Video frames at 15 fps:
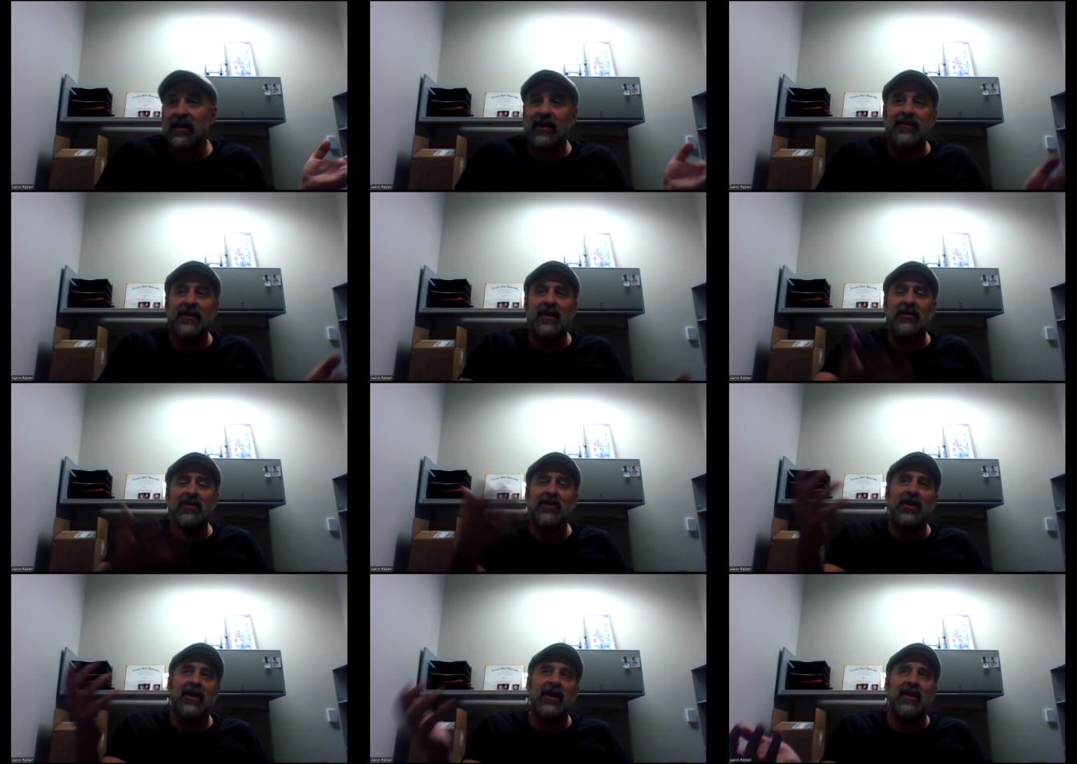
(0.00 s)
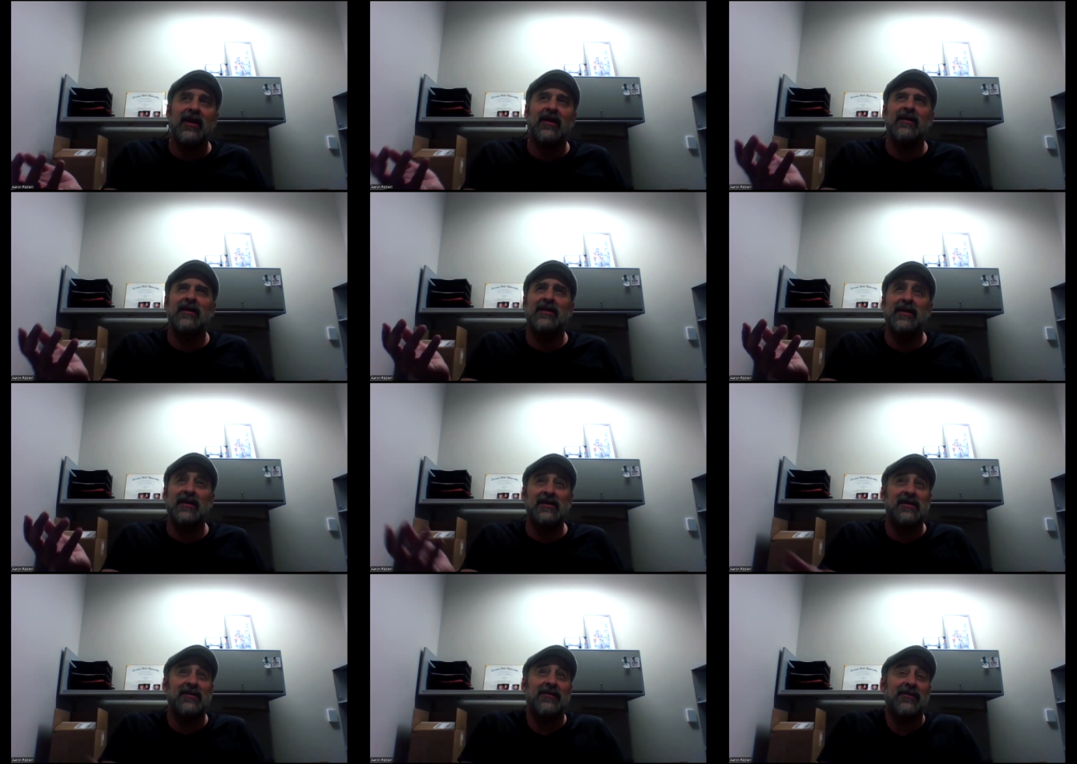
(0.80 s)
On the other hand, it
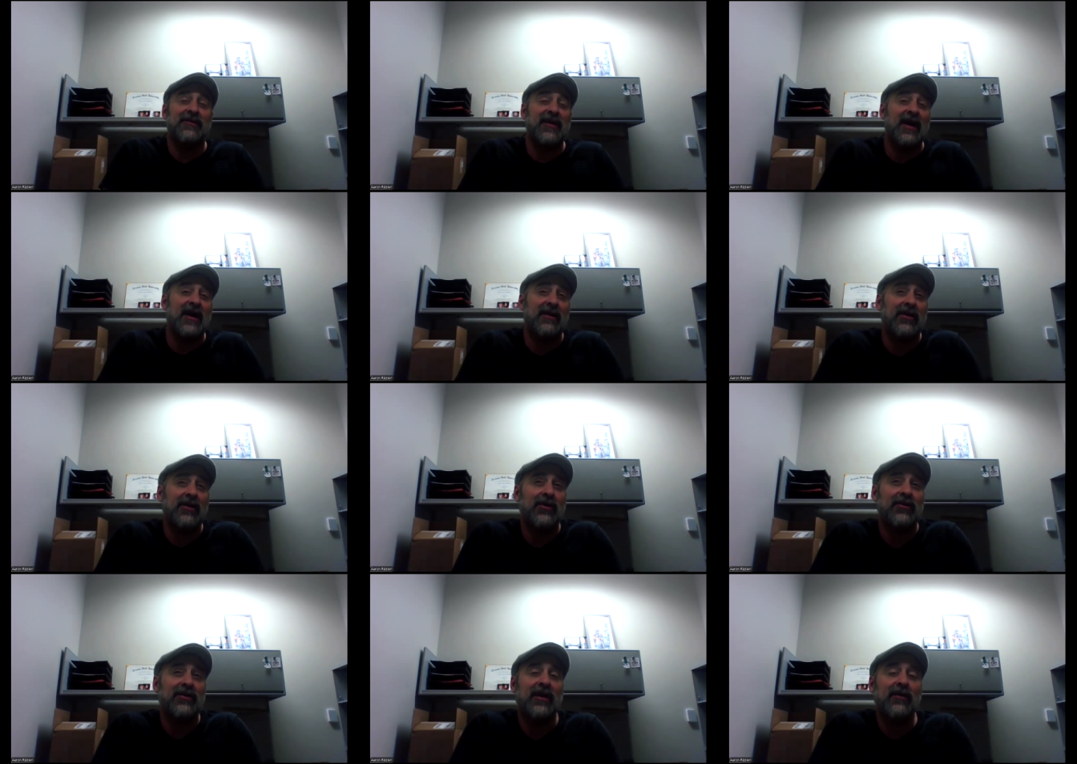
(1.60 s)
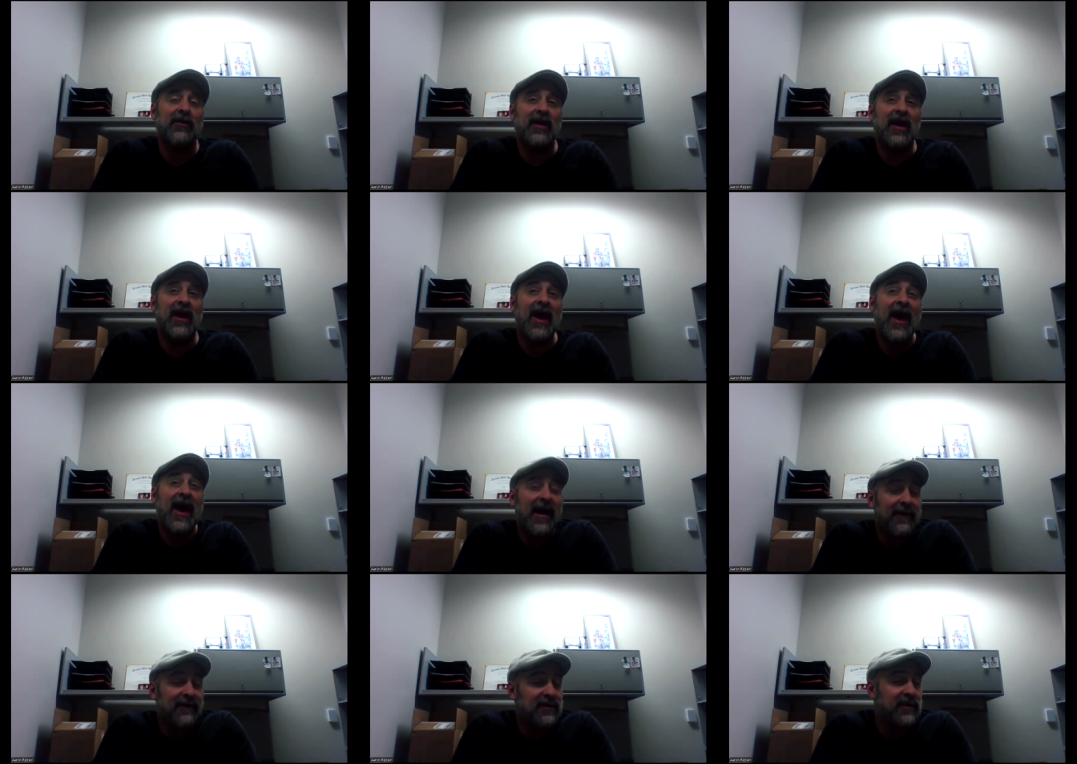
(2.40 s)
doesn't follow that we
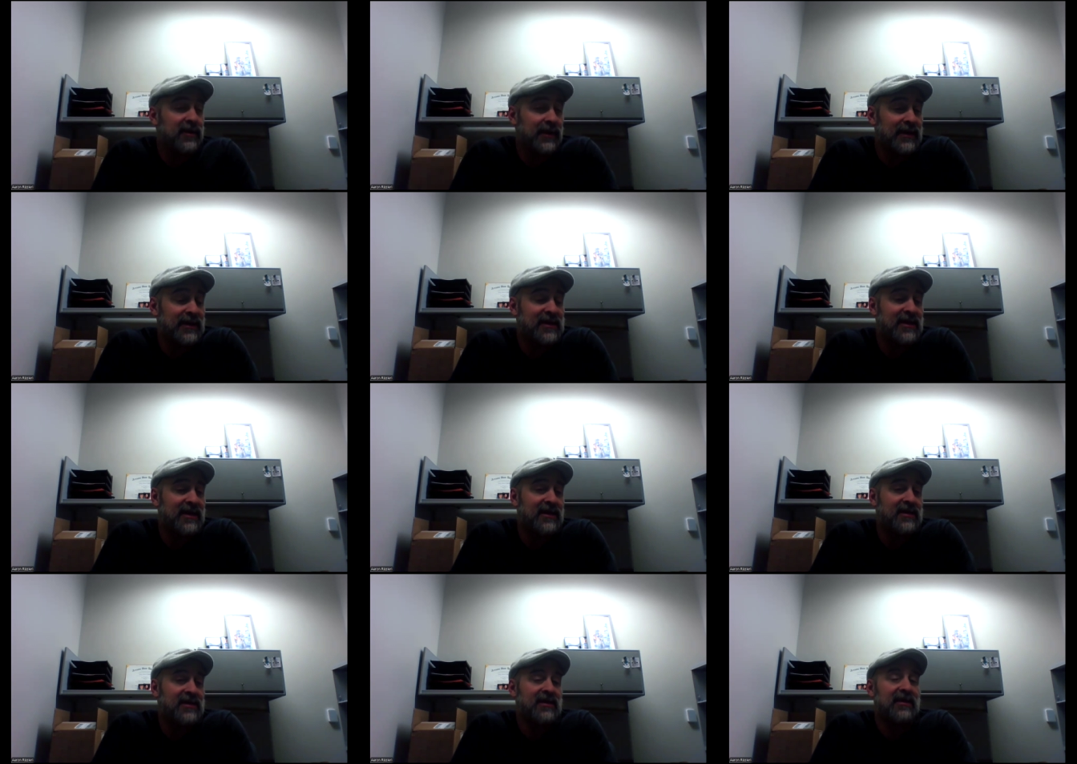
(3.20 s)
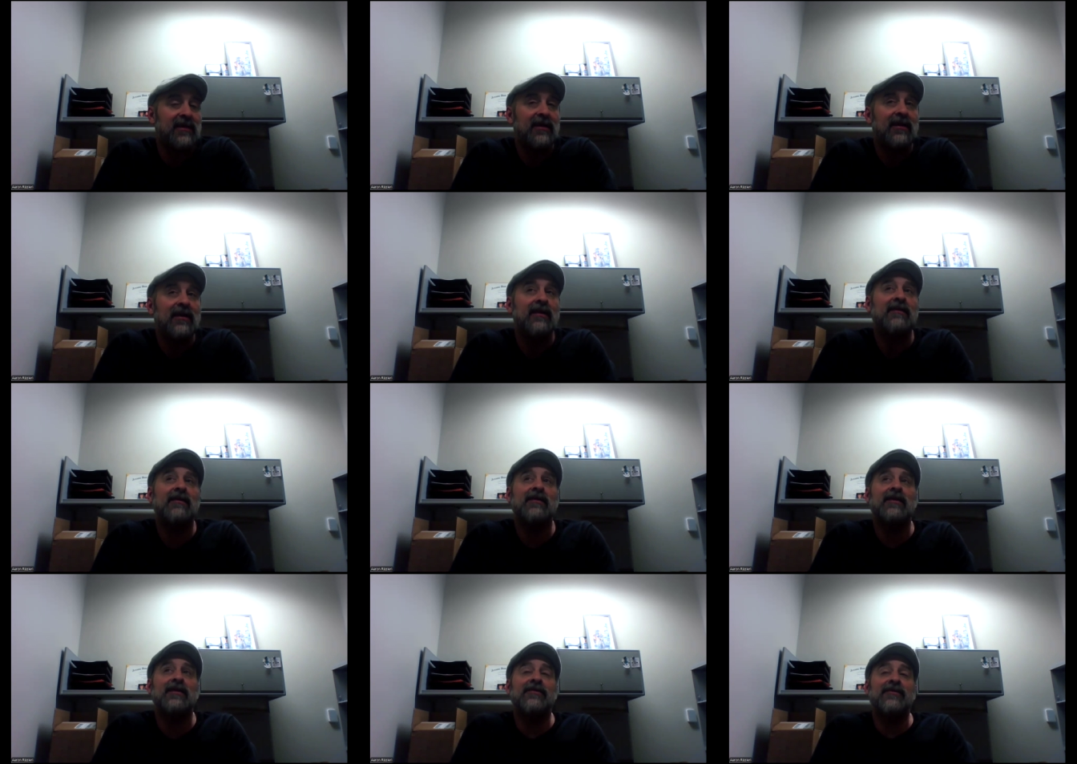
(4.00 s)
have to insist
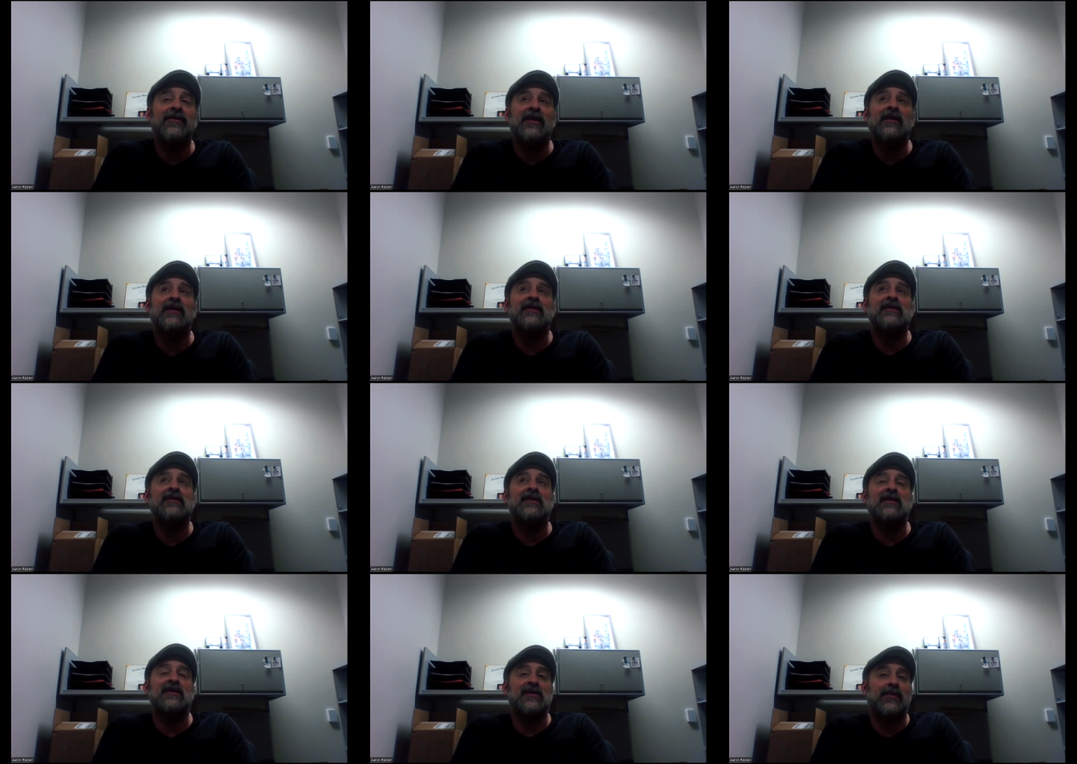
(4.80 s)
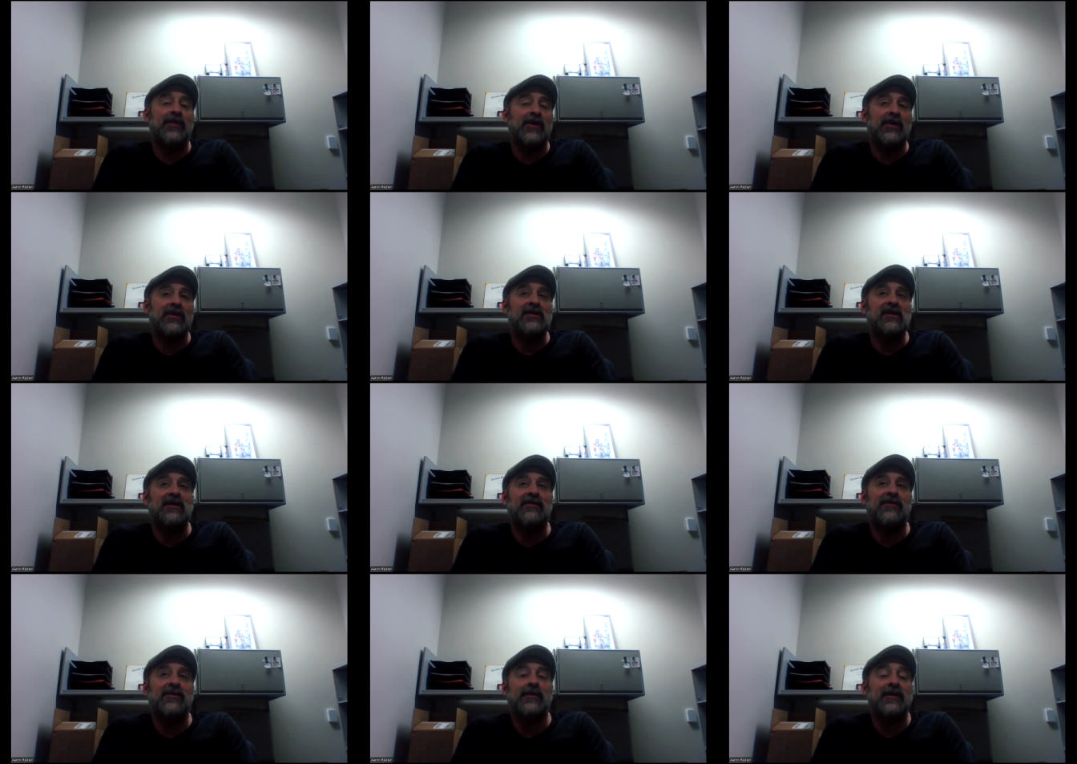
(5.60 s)
that the fetus is a
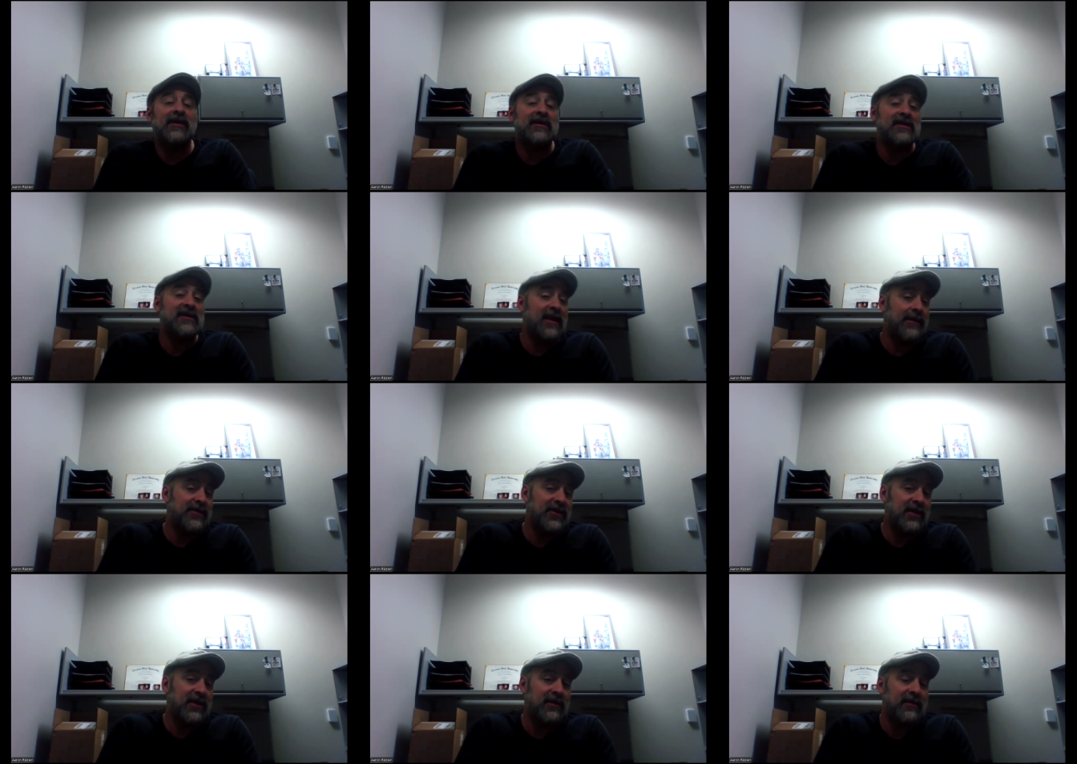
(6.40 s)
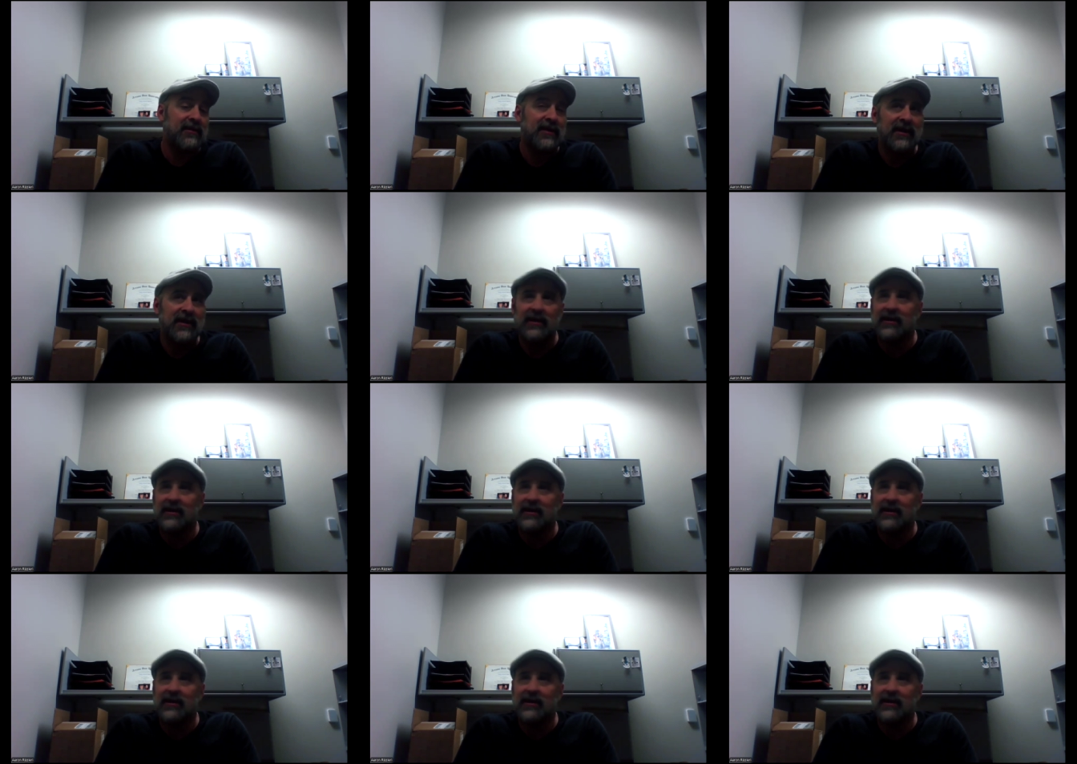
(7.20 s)
person from conception,